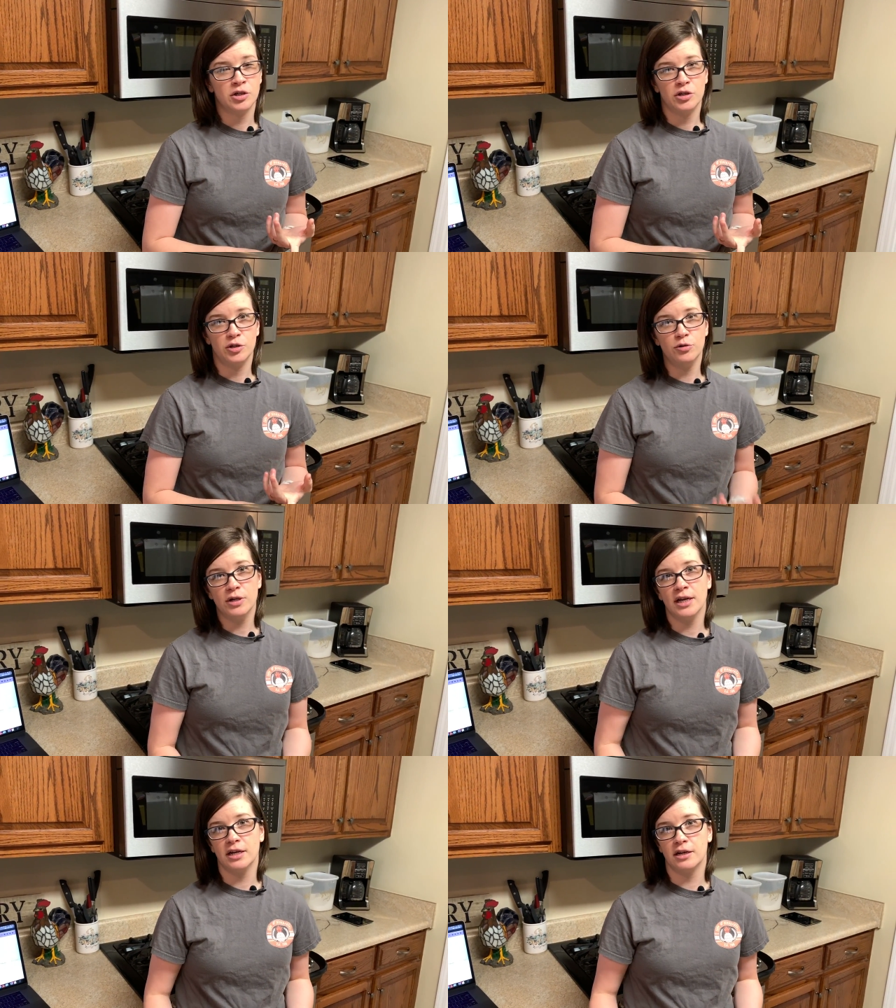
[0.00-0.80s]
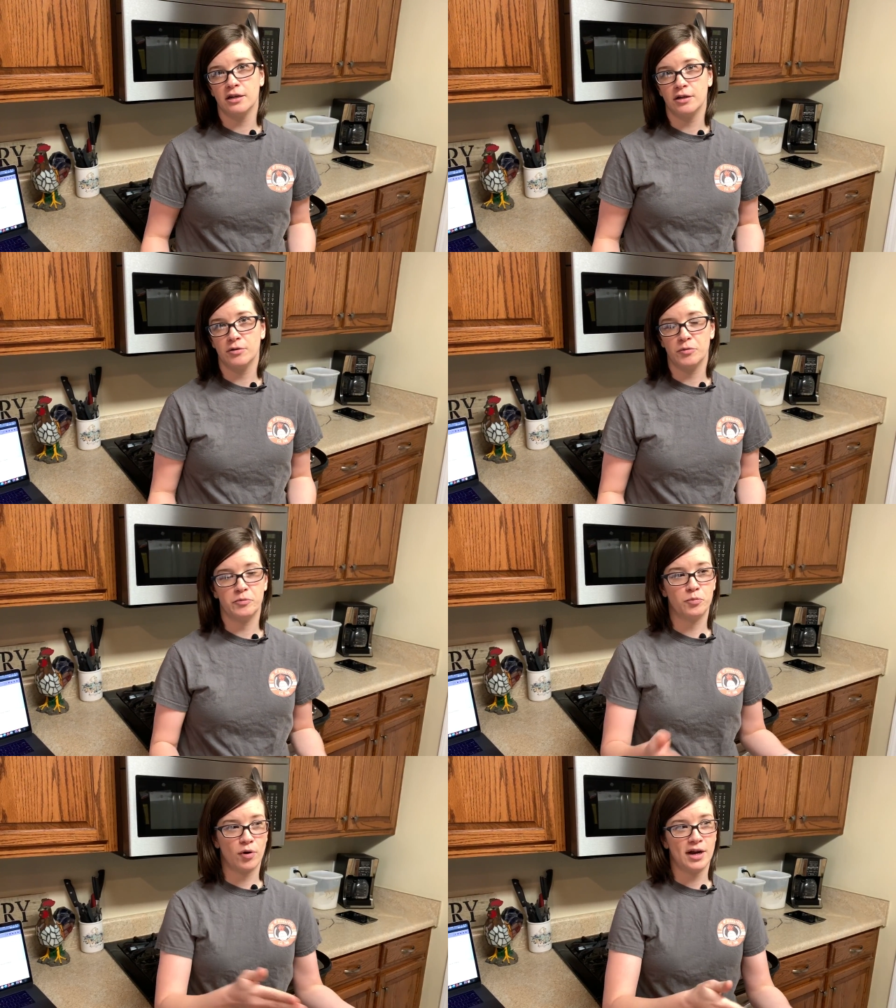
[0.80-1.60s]
You can't
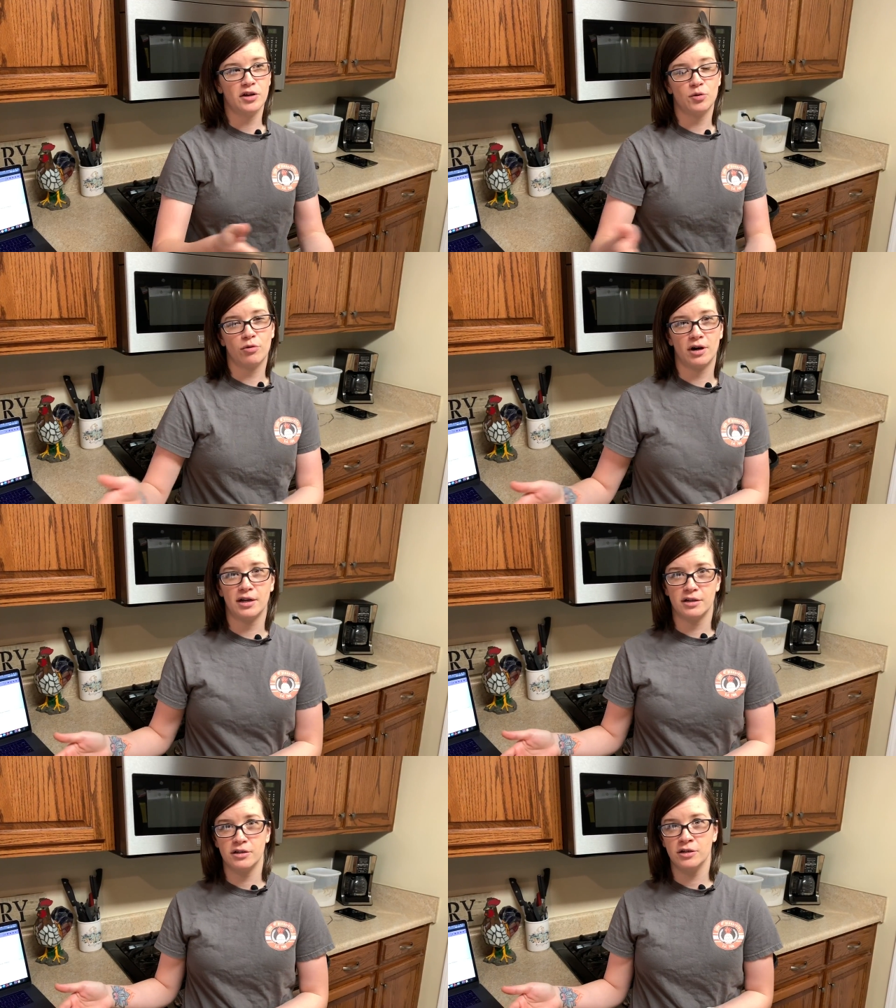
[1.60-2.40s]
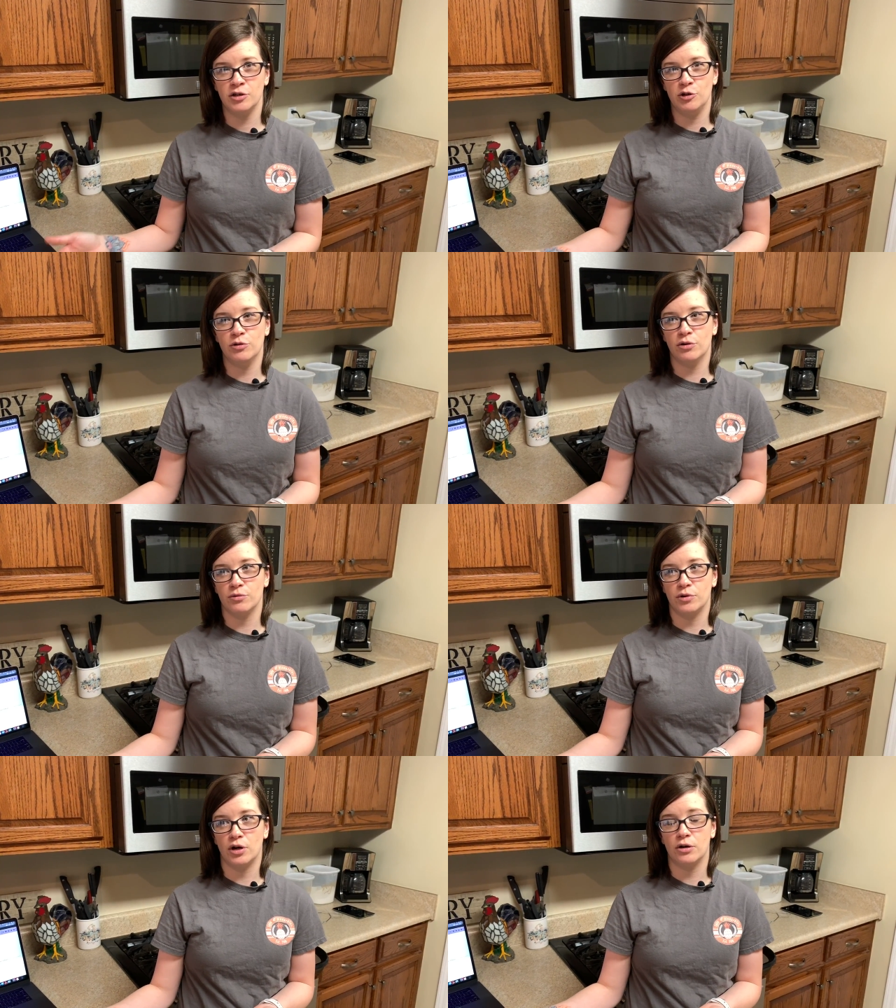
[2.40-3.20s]
brand to brand. You
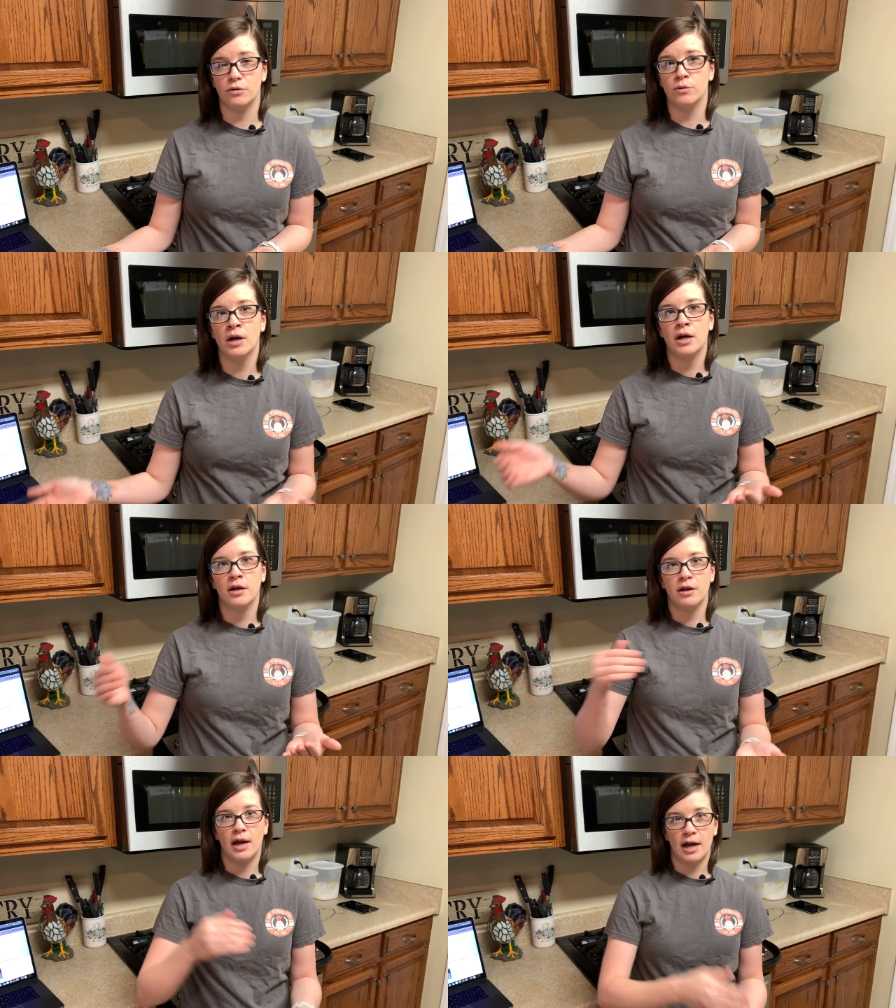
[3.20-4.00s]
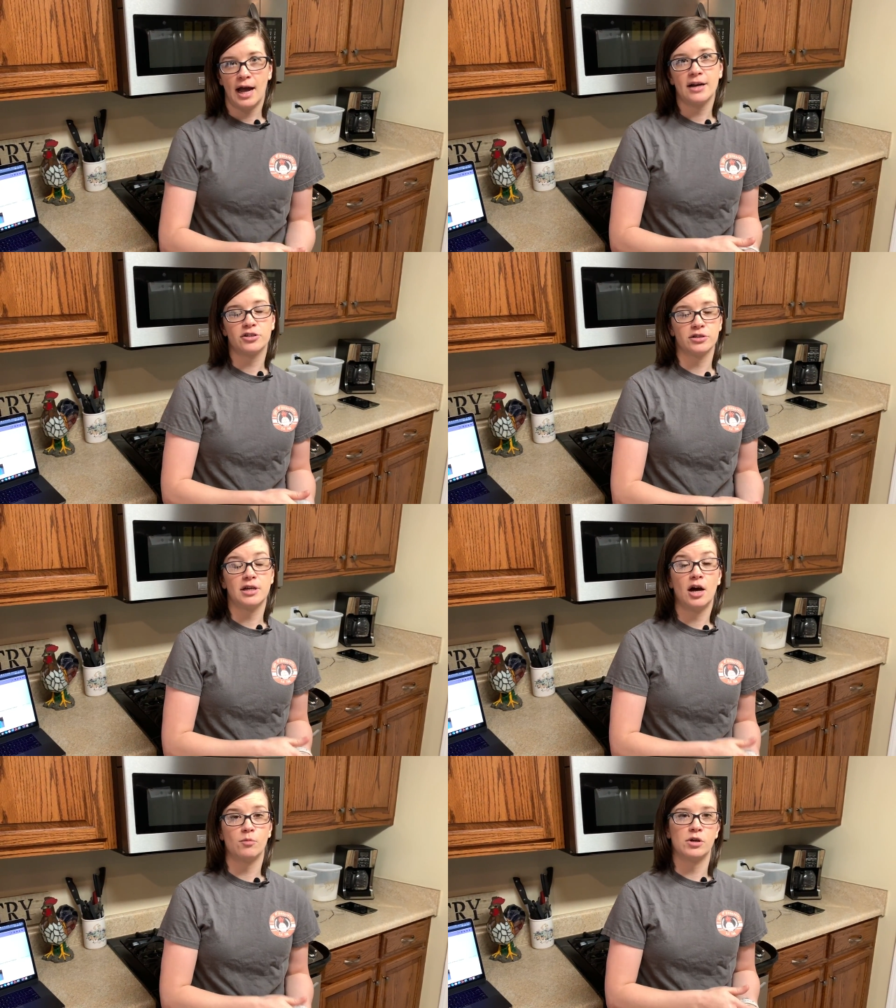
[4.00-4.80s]
don't know actually
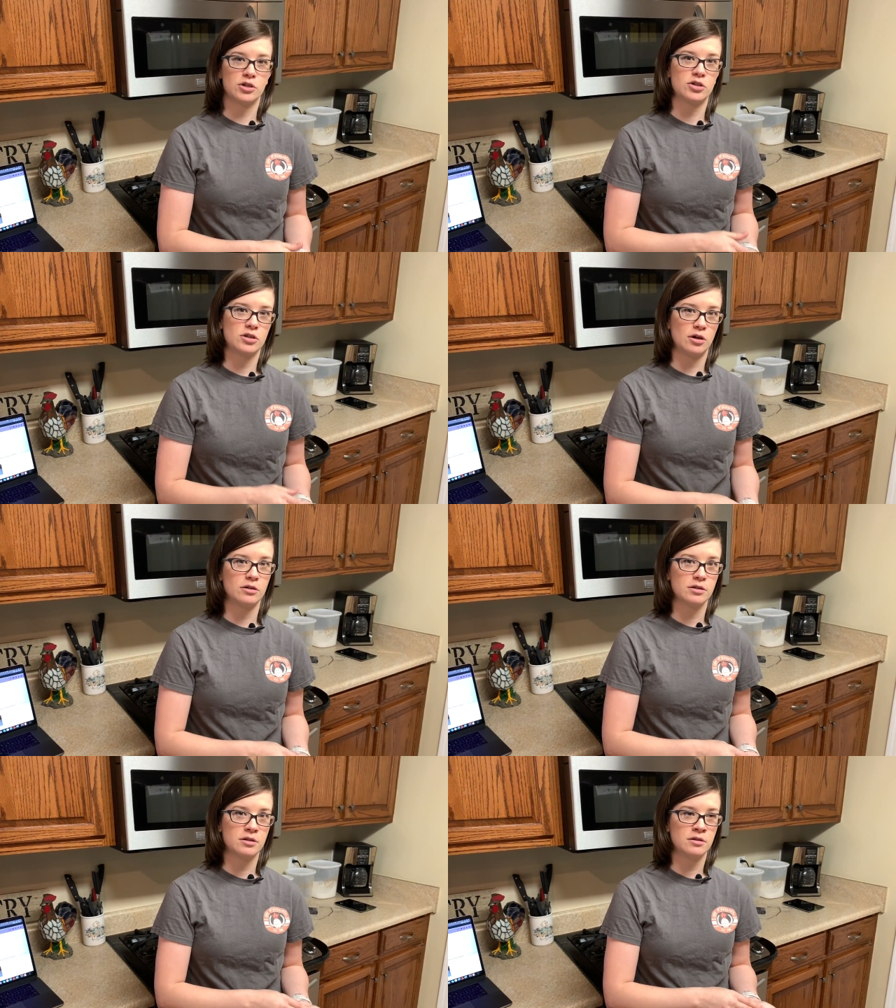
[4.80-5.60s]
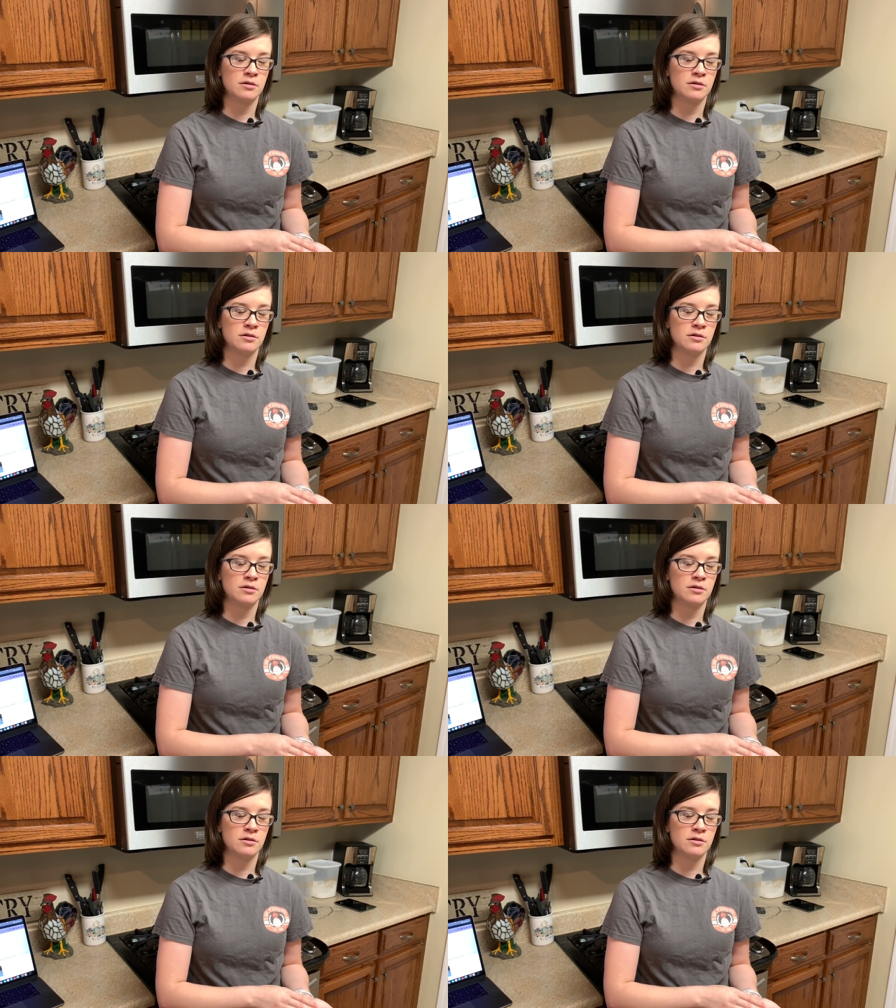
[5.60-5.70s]
how much salt